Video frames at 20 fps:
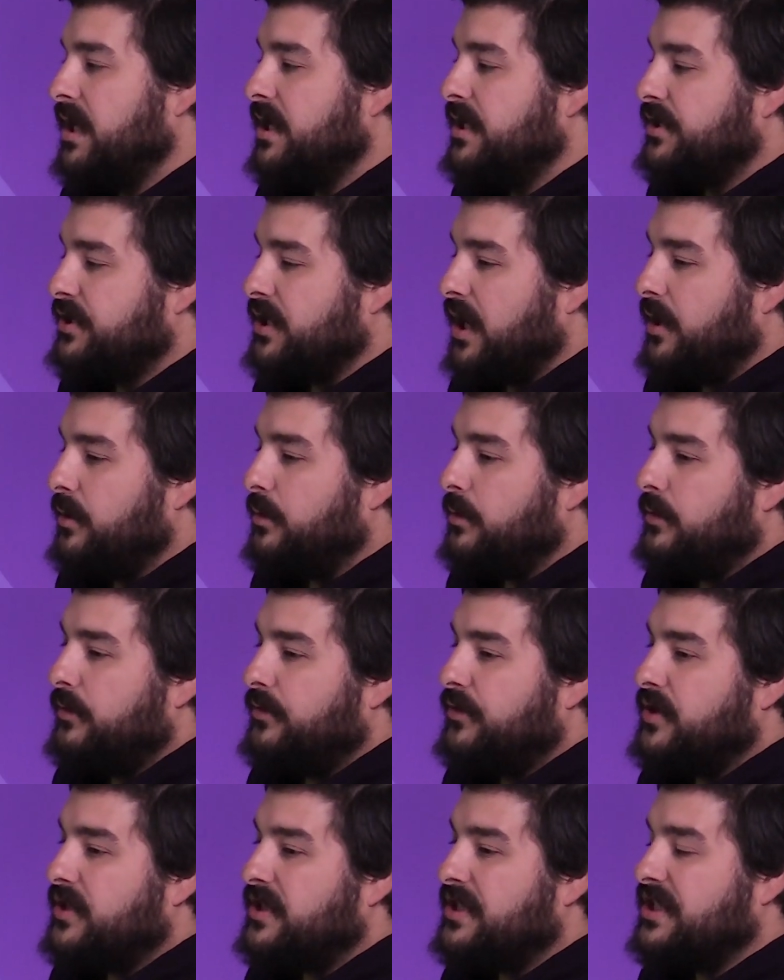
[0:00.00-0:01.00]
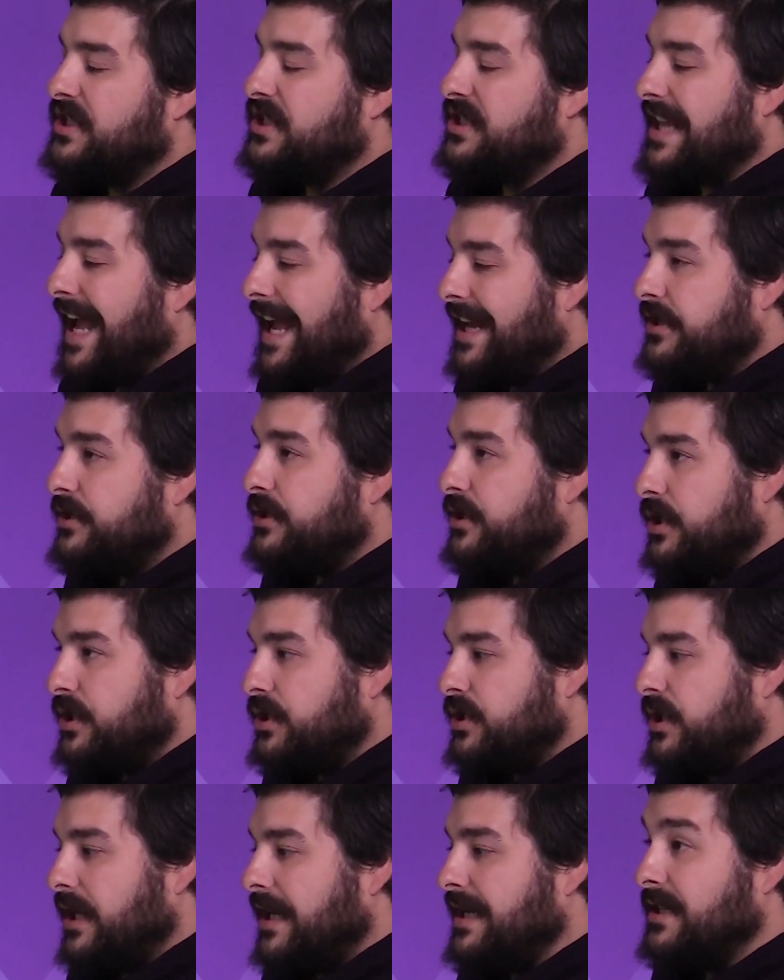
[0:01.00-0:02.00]
So the
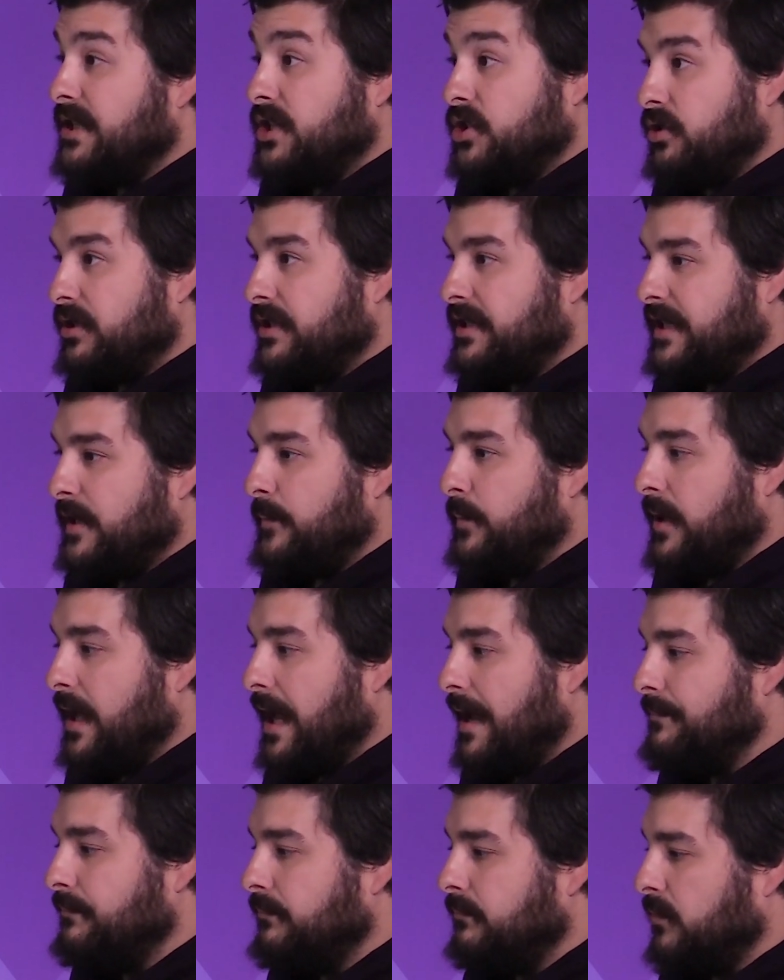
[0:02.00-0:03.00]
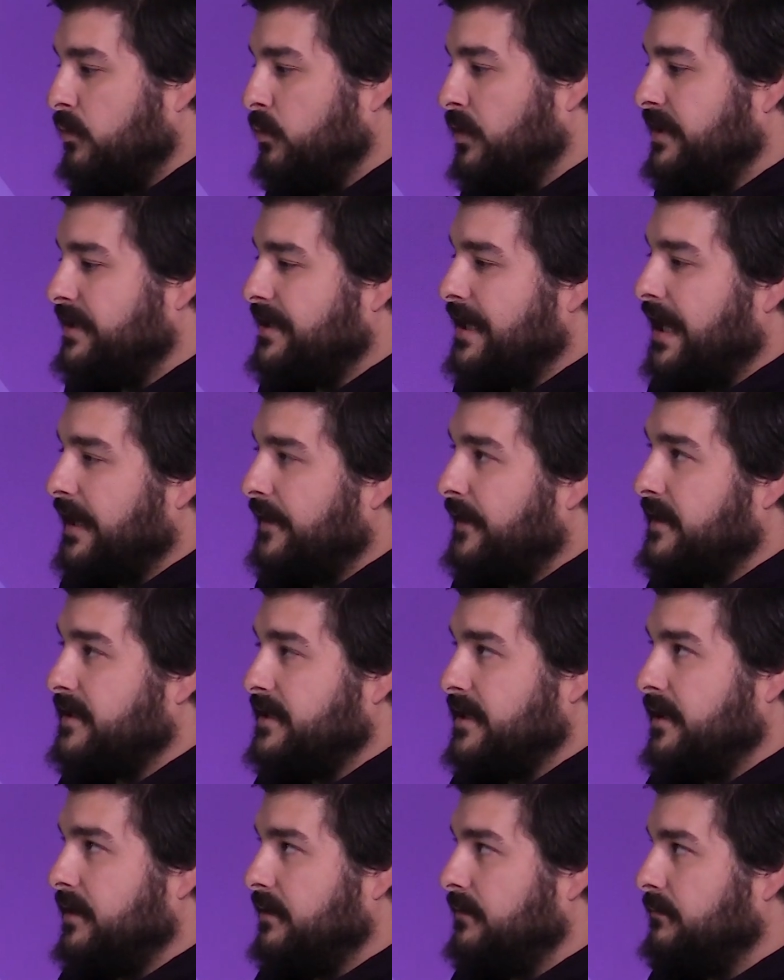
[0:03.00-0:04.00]
standard industry CPM, and we're saying this
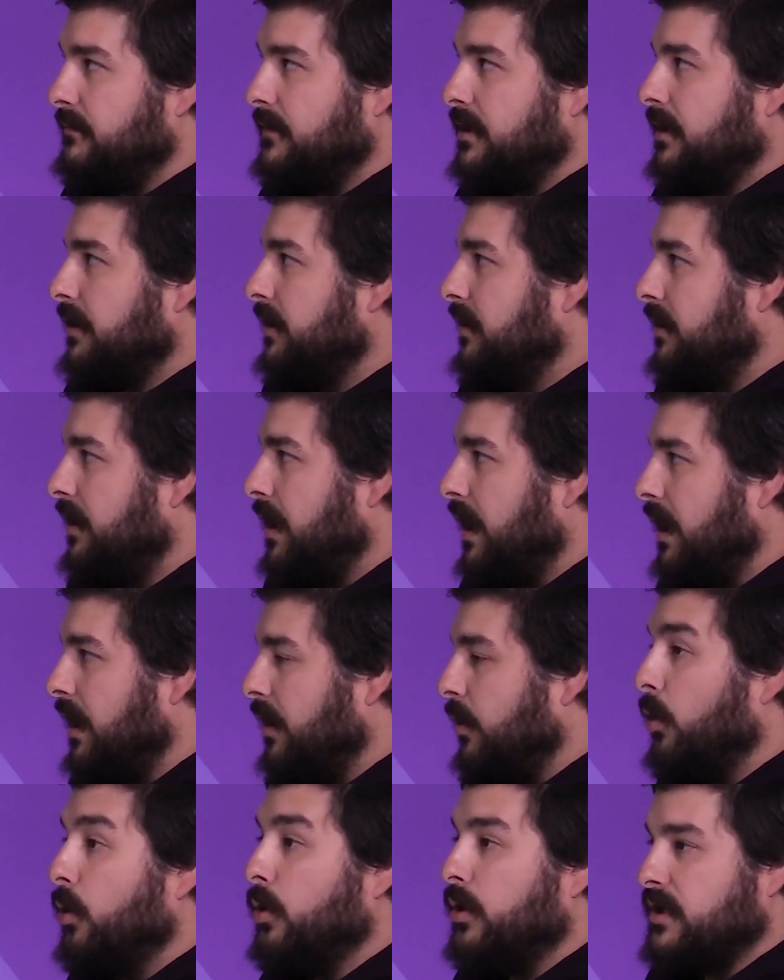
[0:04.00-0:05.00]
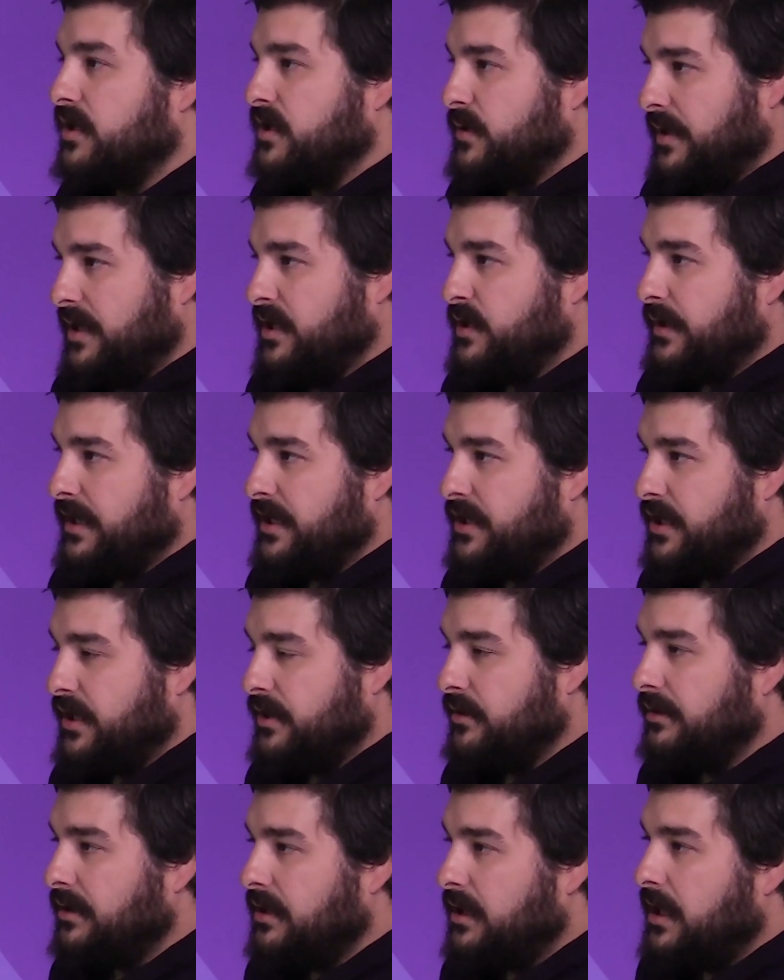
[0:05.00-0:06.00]
in August
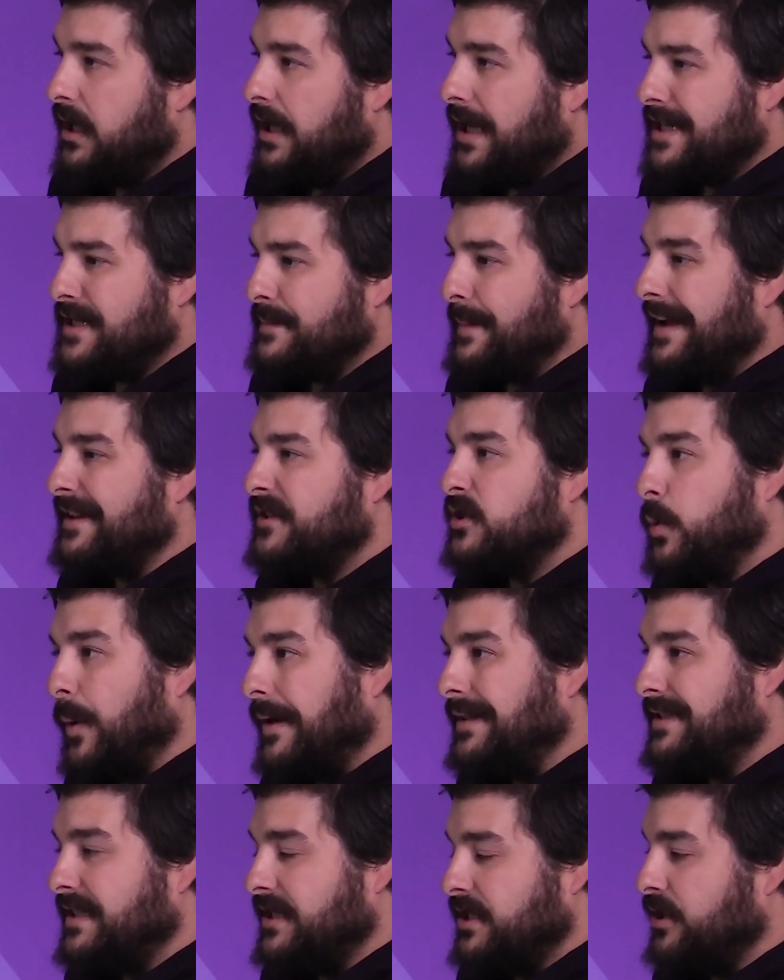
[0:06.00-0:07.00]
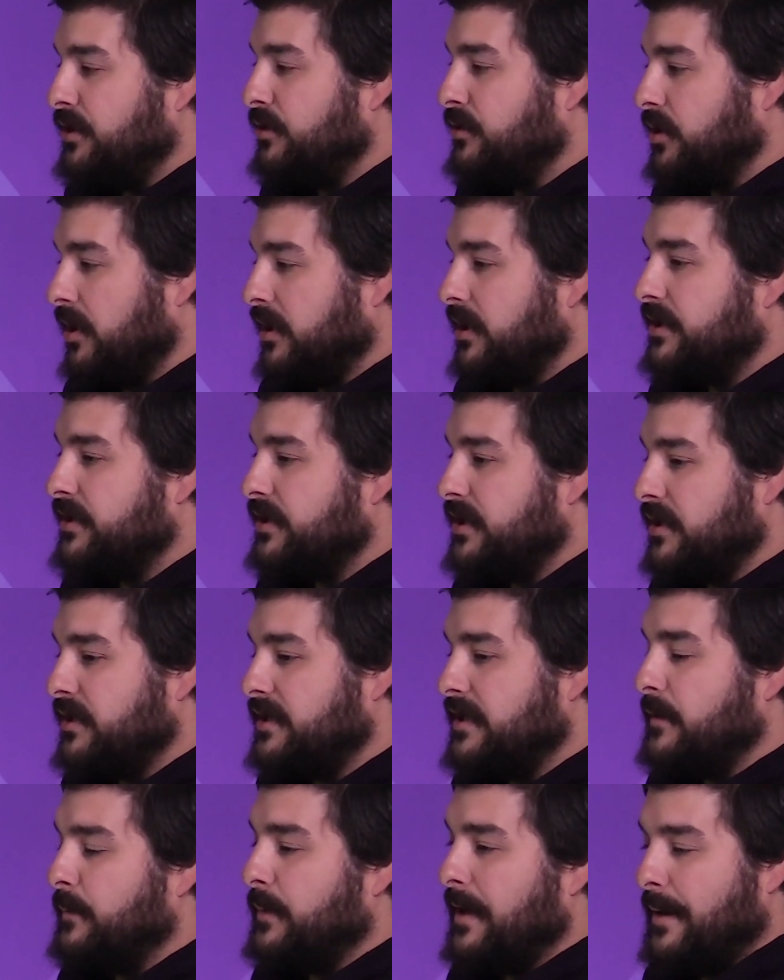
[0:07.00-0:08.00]
2022, is about $22. So
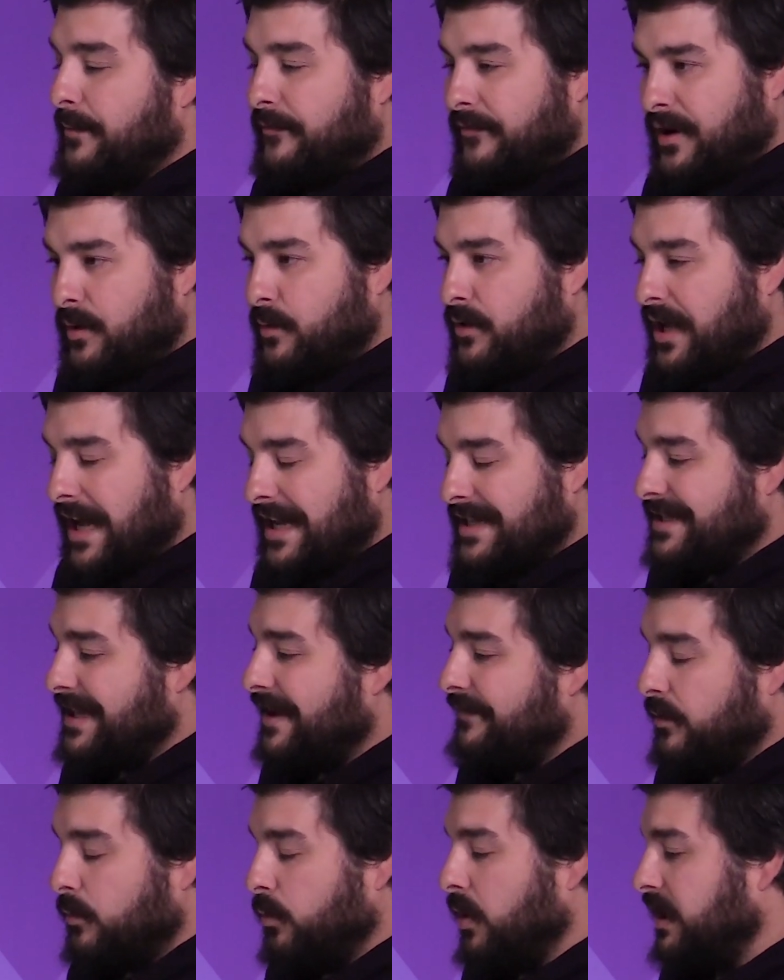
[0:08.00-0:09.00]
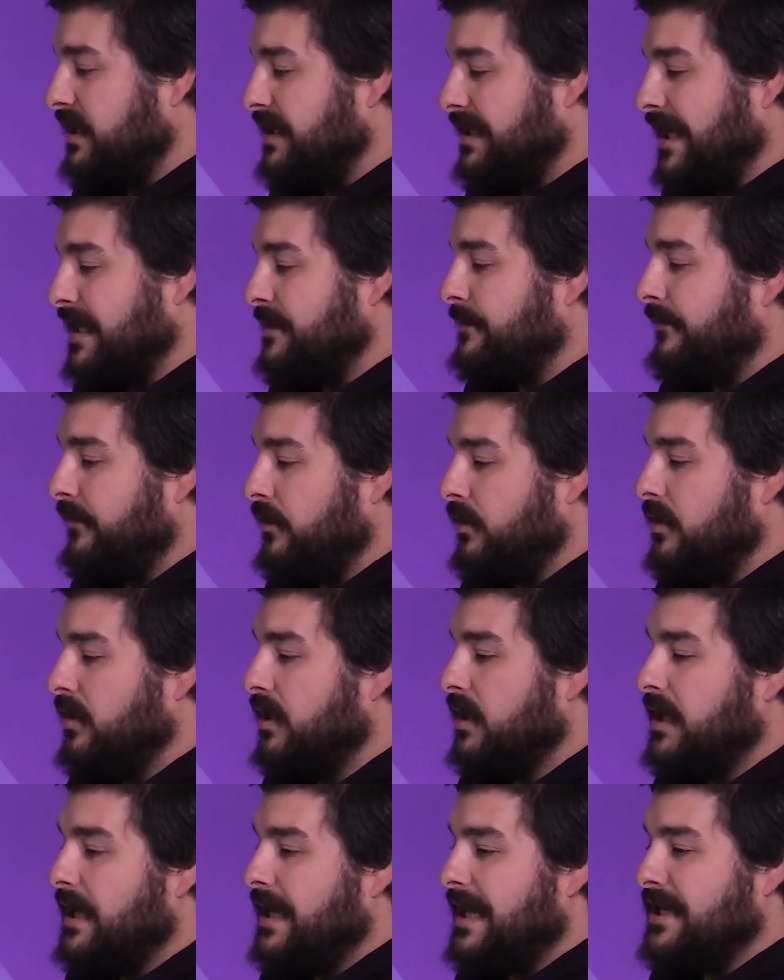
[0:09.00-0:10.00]
CPM, for anyone that has never worked in ads before,
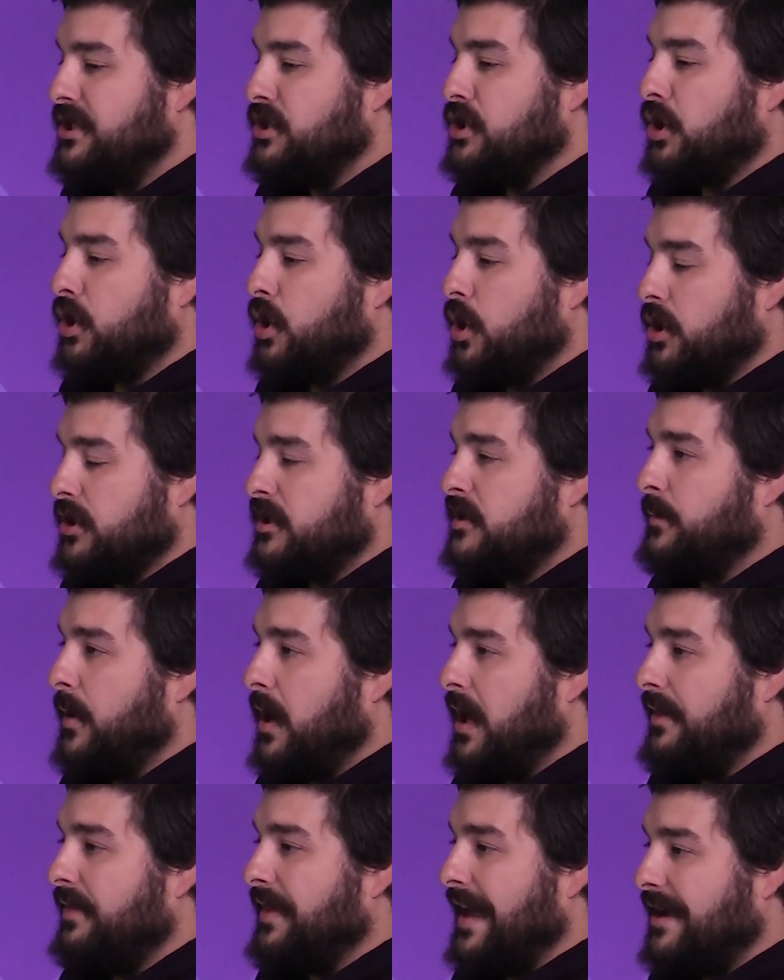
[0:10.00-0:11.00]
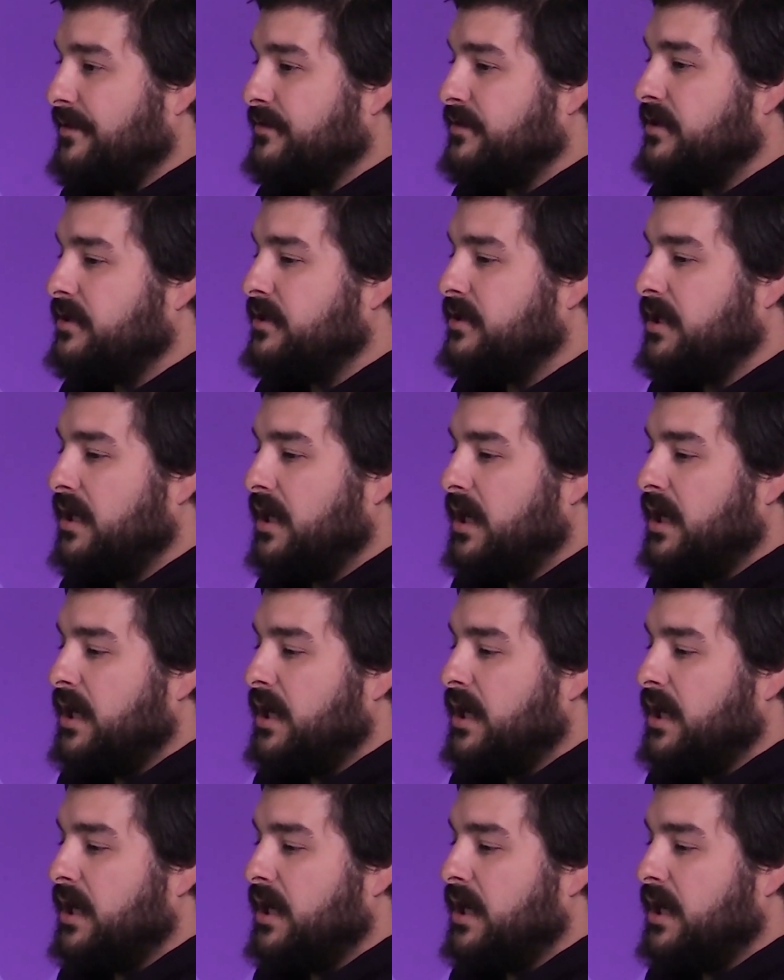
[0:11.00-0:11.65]
is your cost per 1,000.